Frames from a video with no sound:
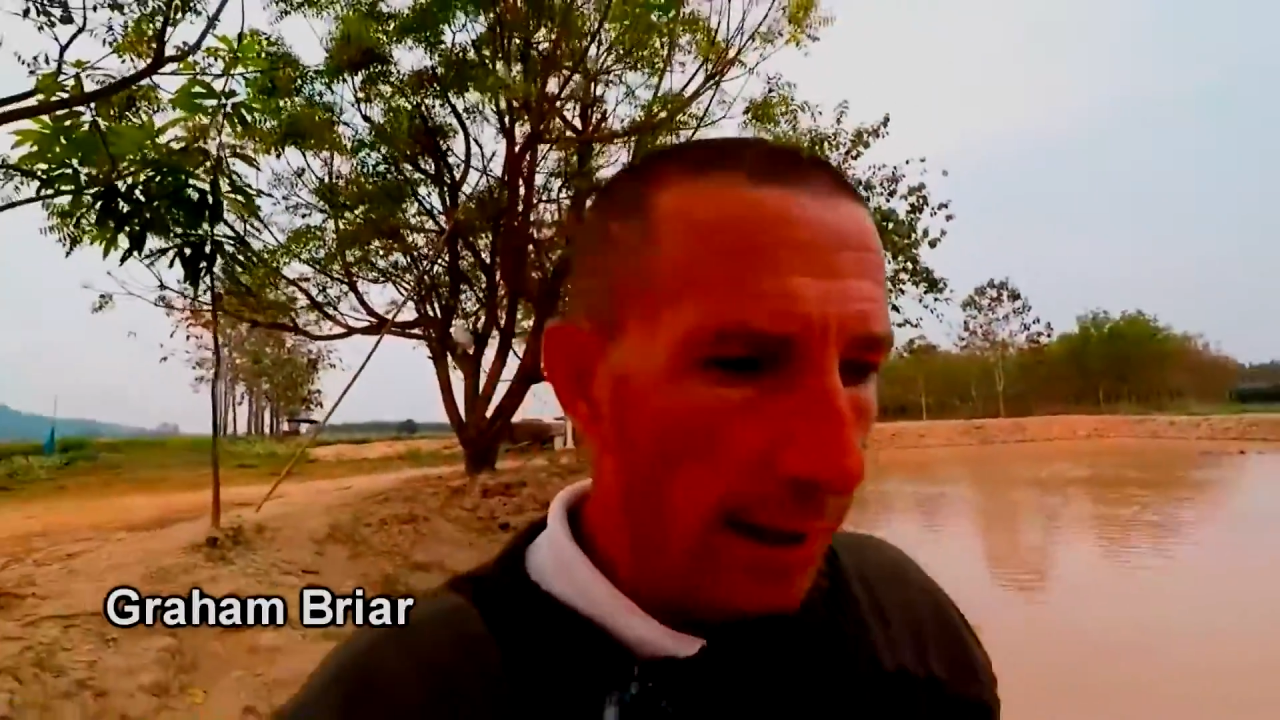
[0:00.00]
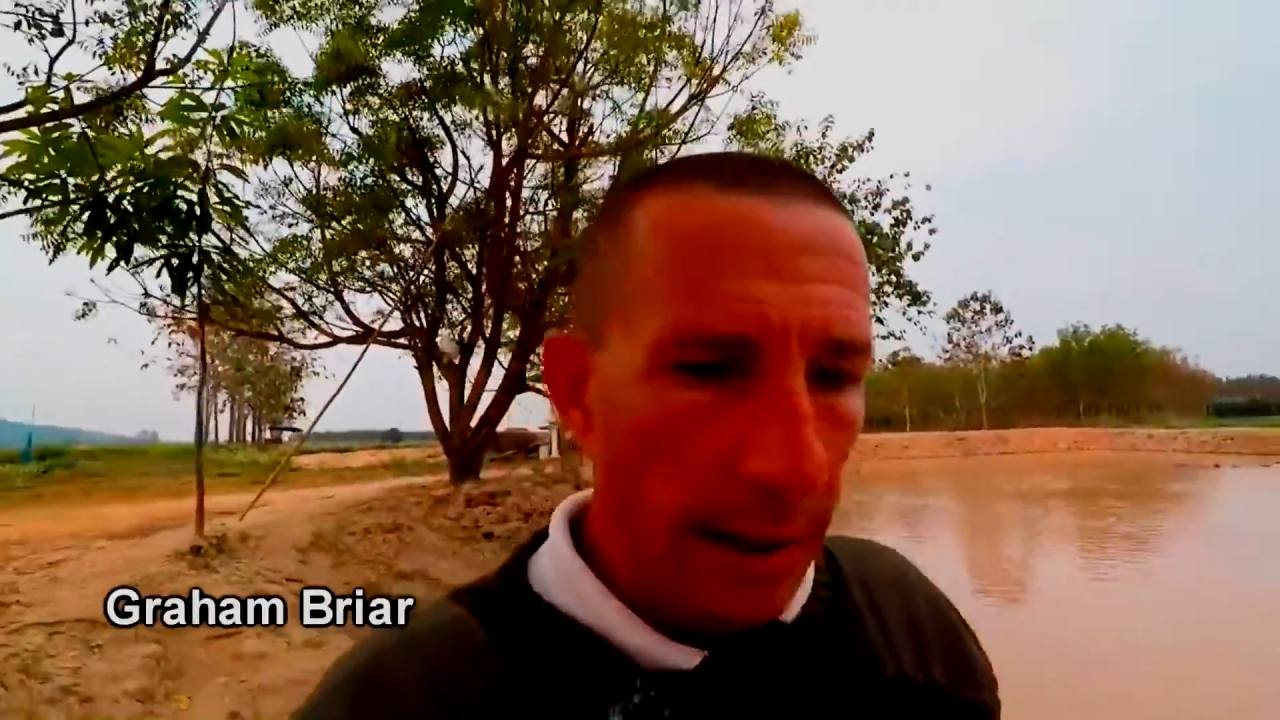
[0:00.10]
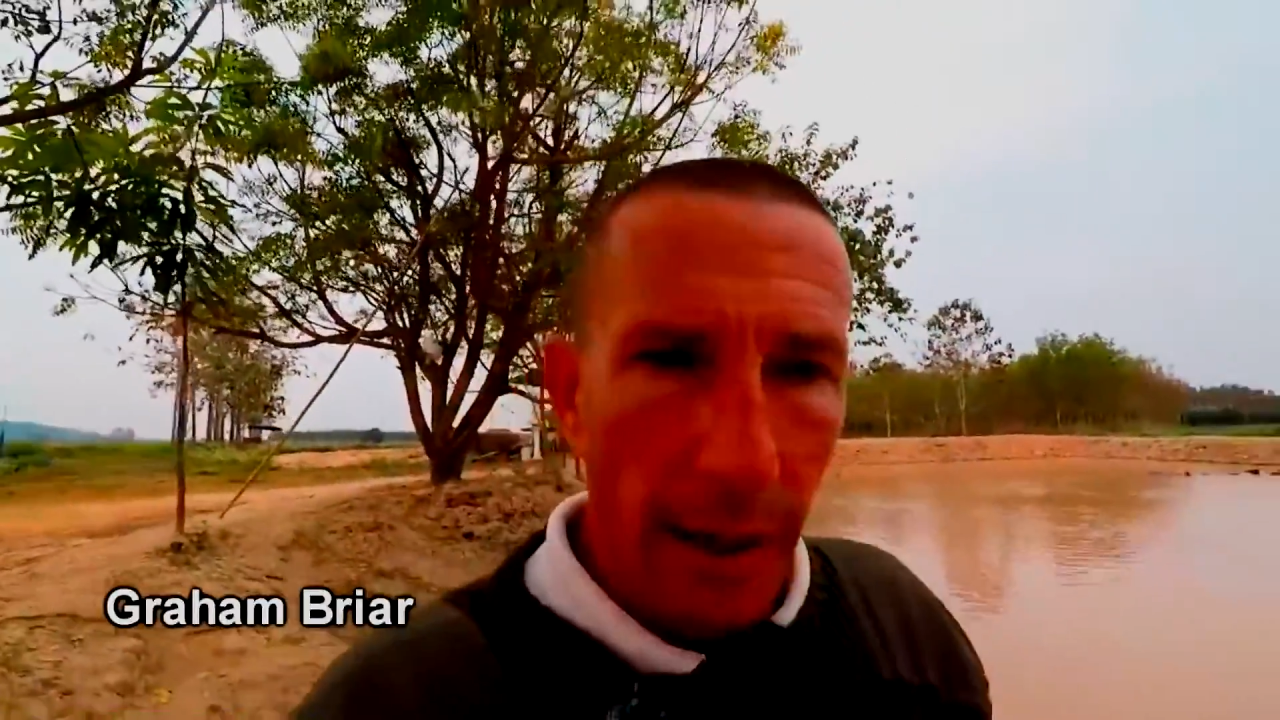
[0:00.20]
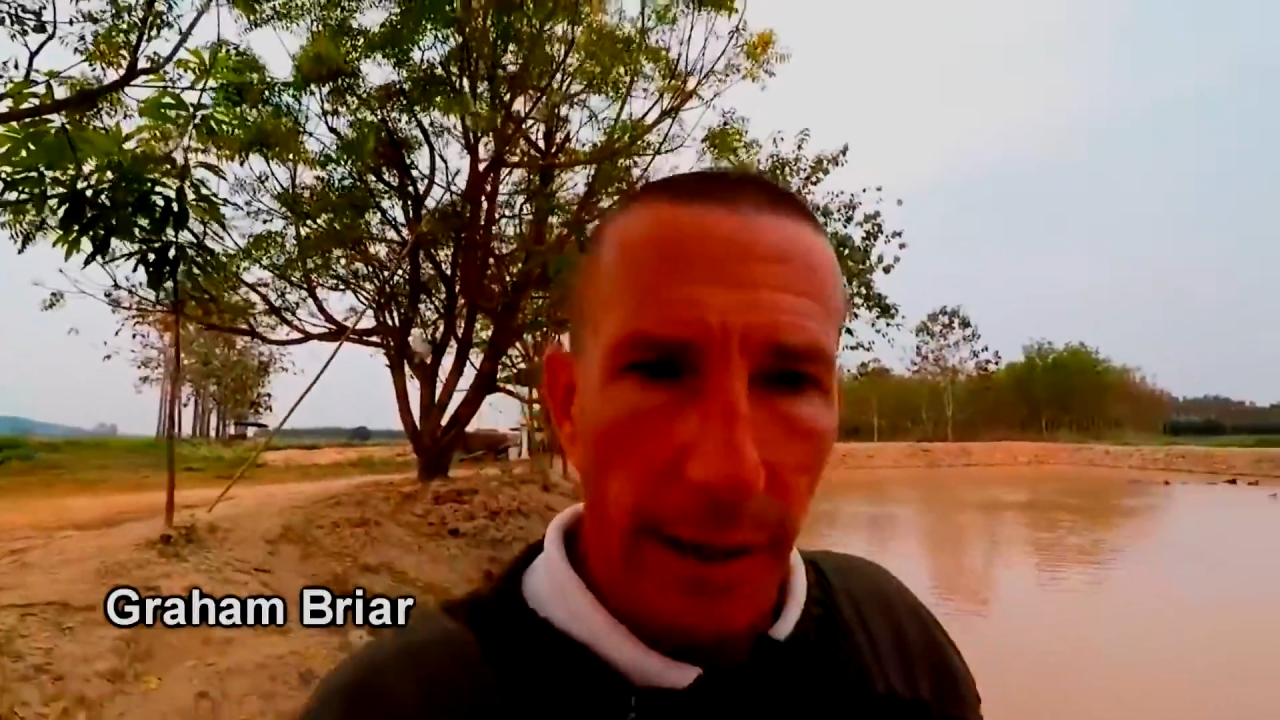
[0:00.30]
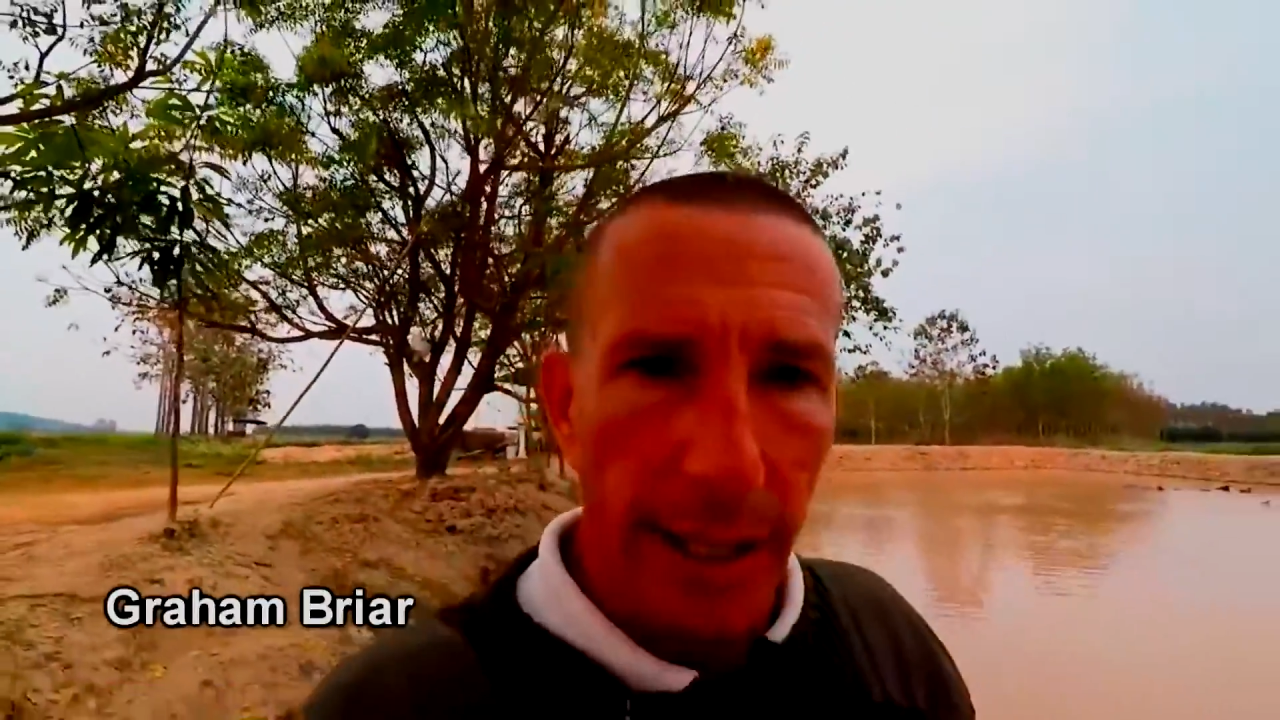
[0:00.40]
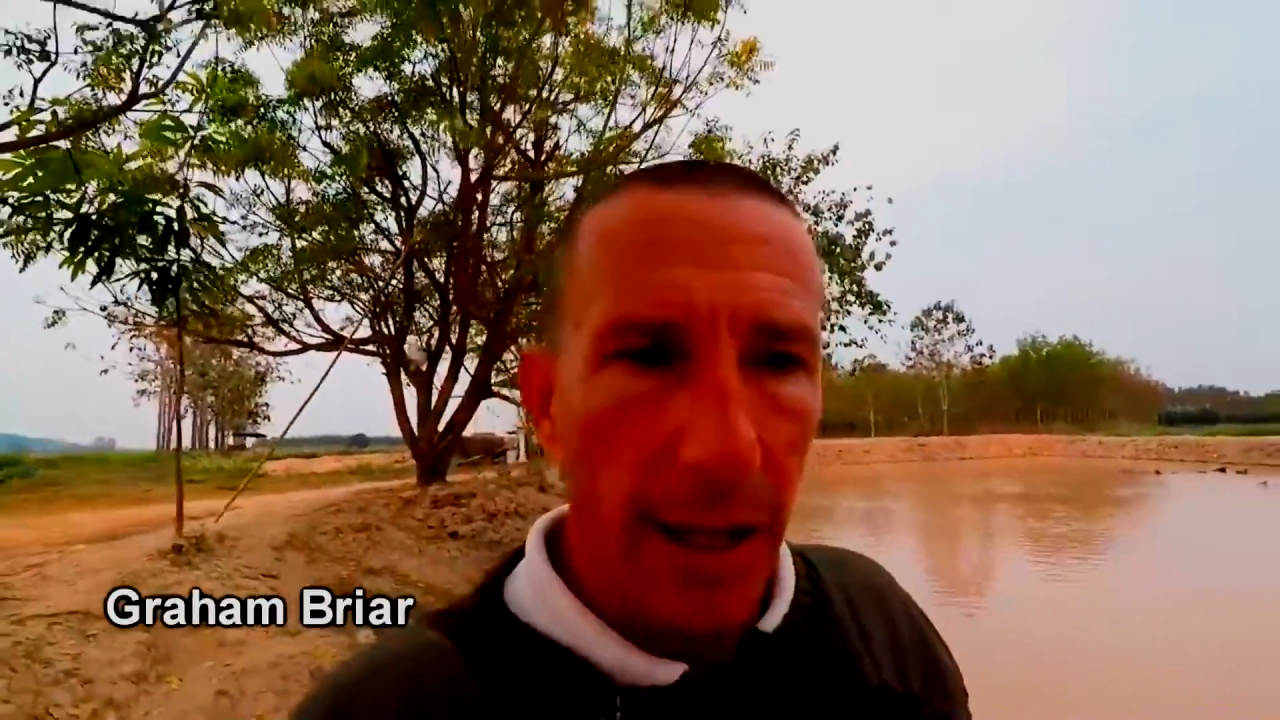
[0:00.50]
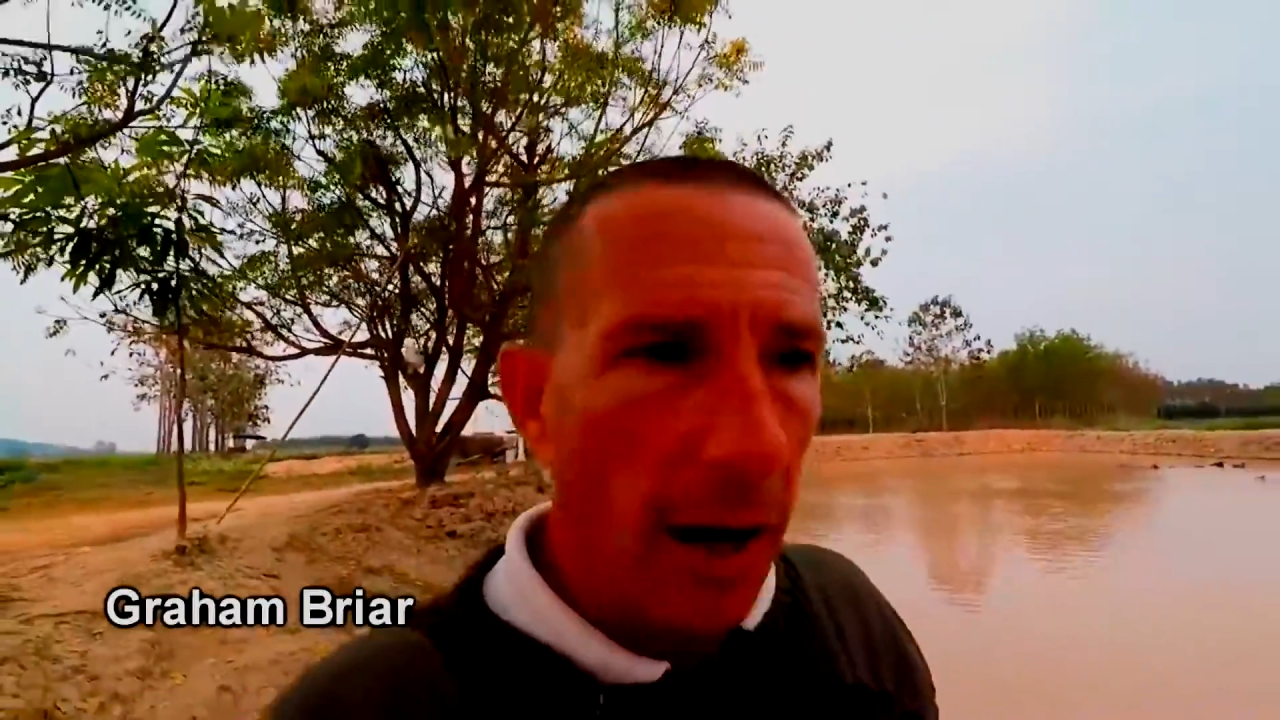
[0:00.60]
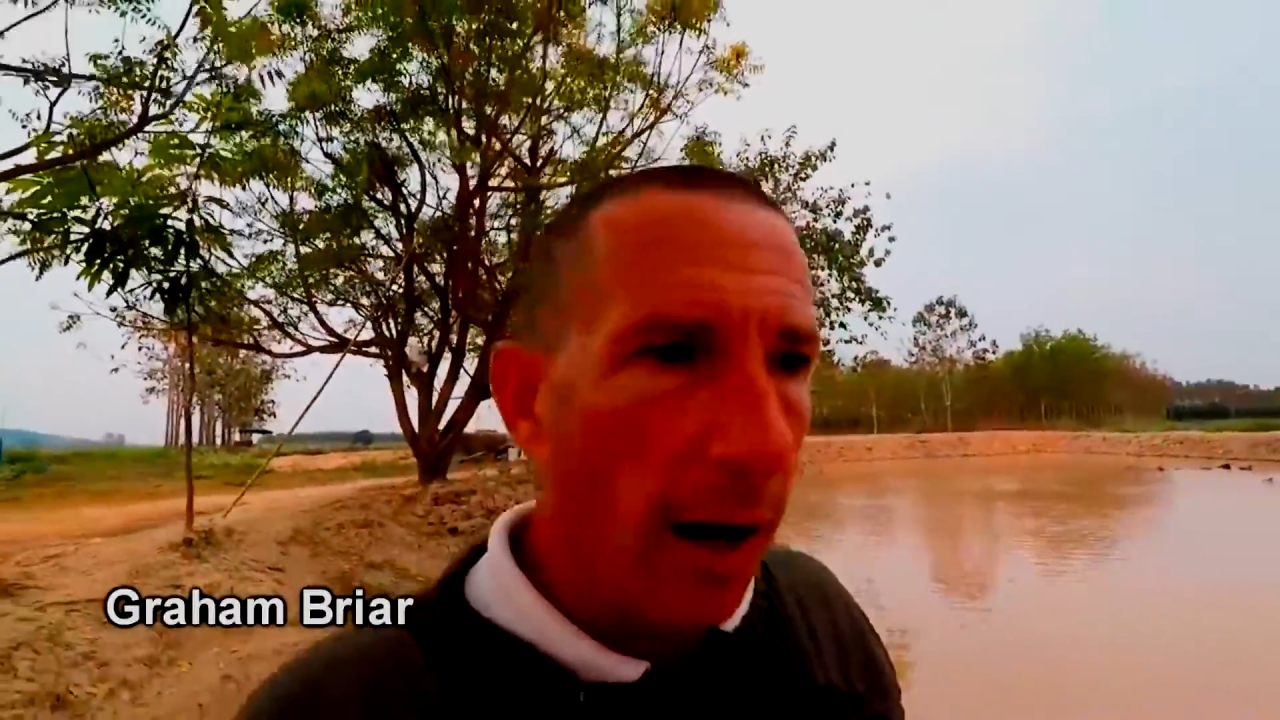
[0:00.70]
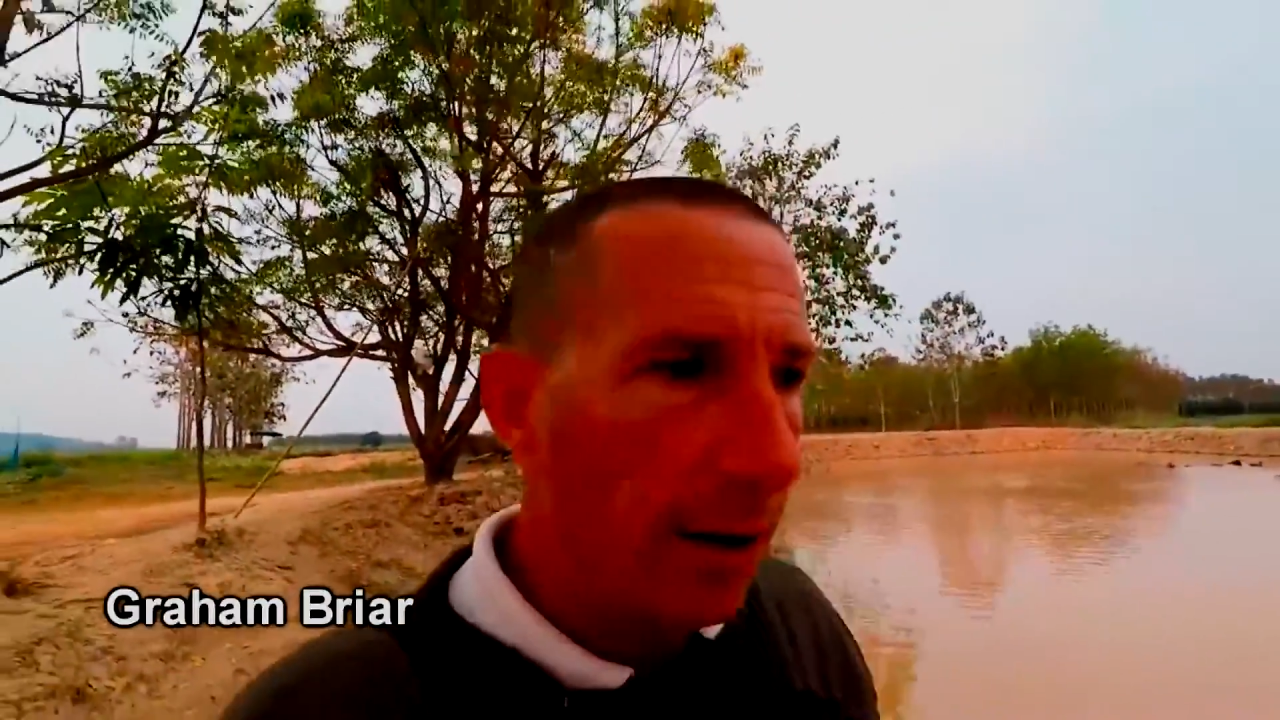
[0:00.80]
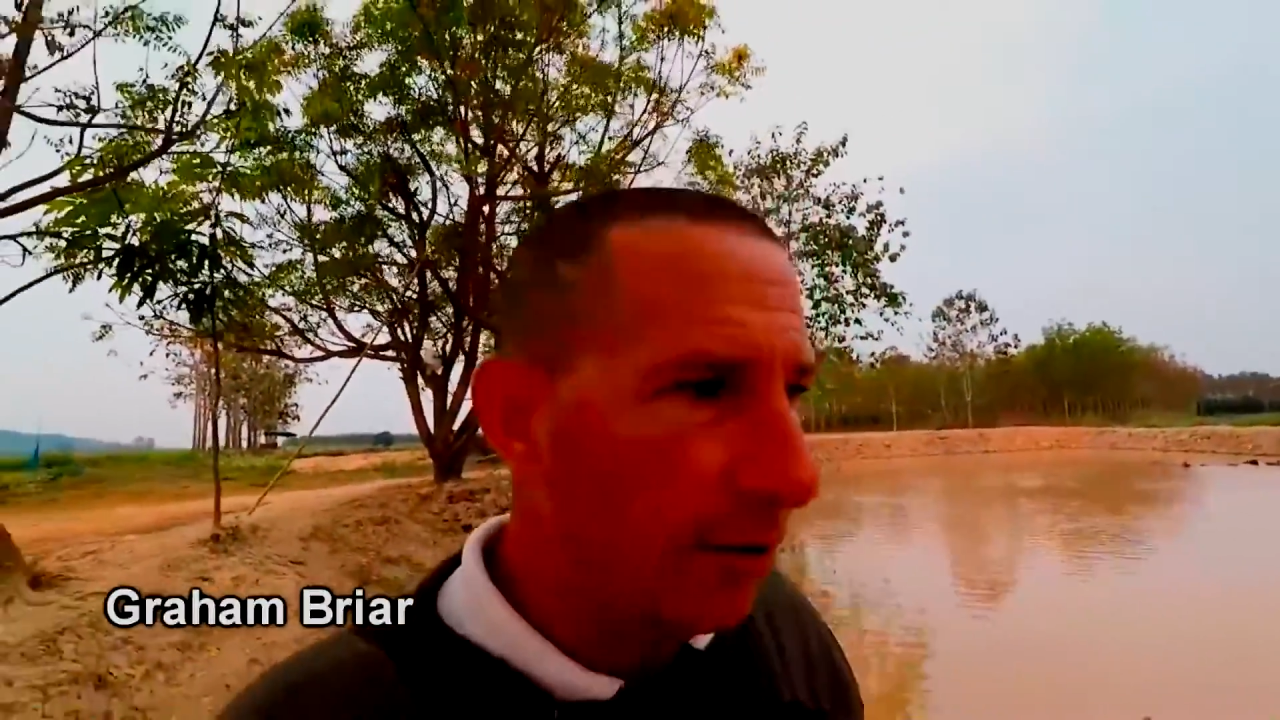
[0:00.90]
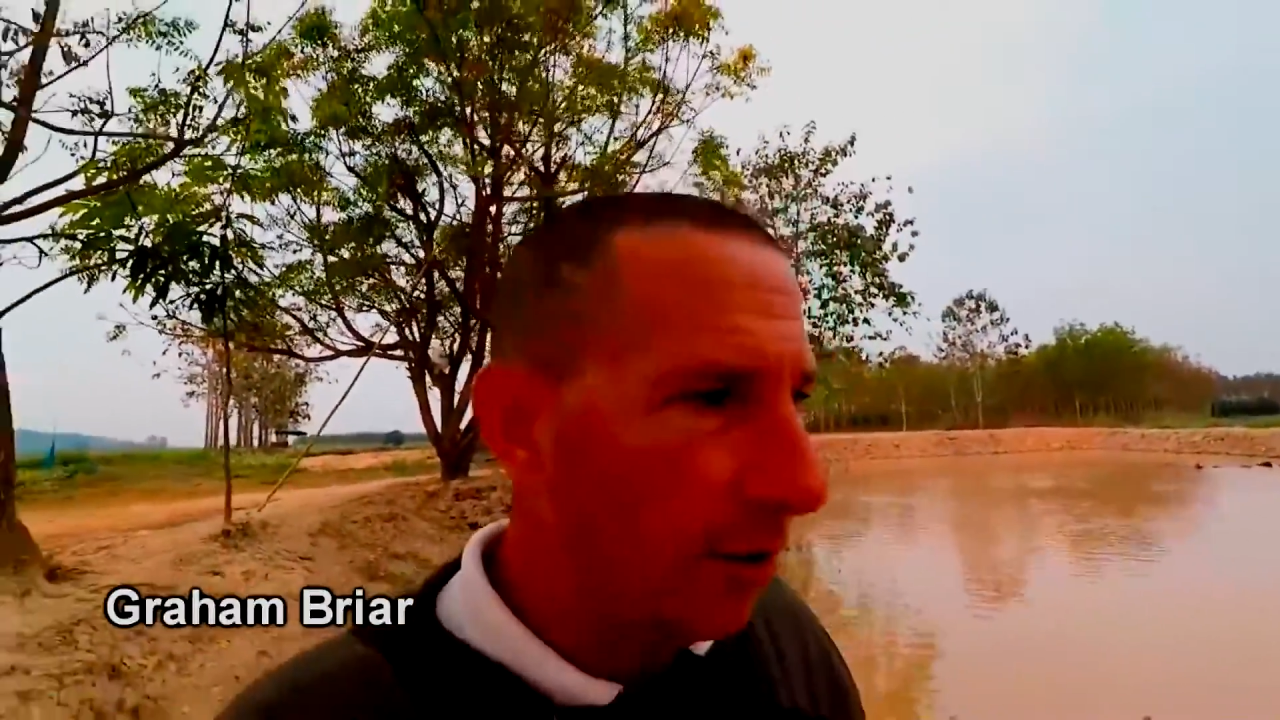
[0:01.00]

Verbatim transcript: I get asked, uh,